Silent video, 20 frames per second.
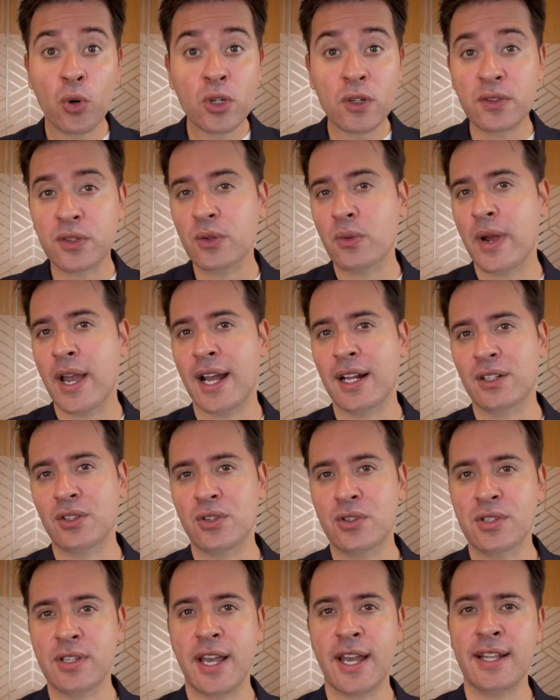of
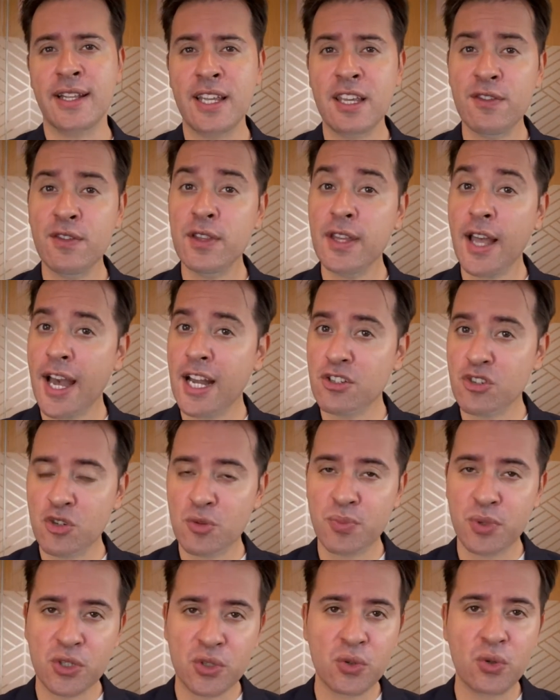directors, and even
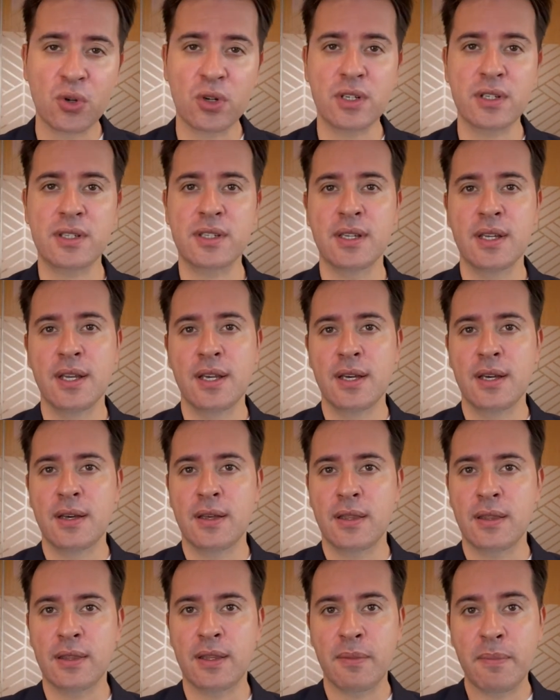entrepreneurs,
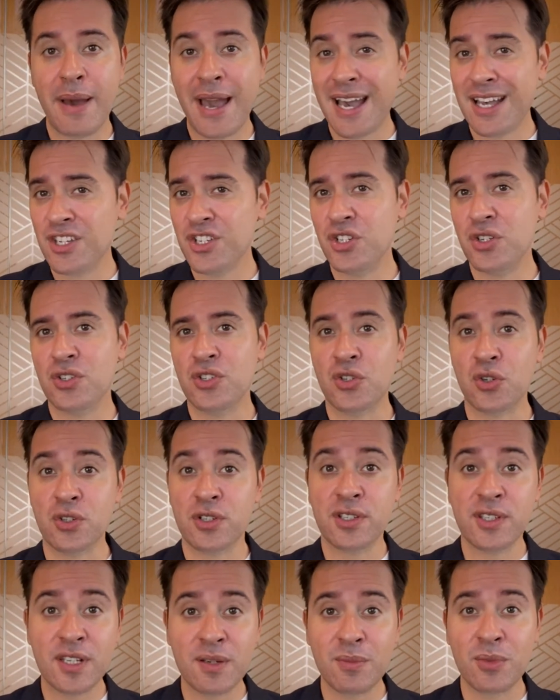the bastions or
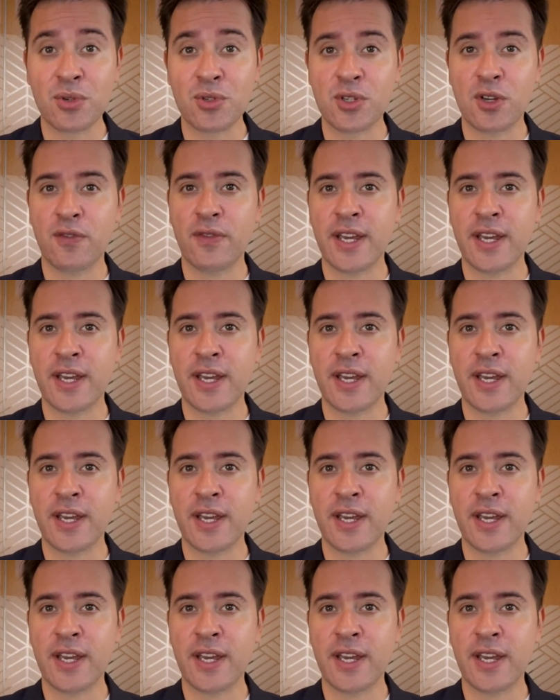symbols of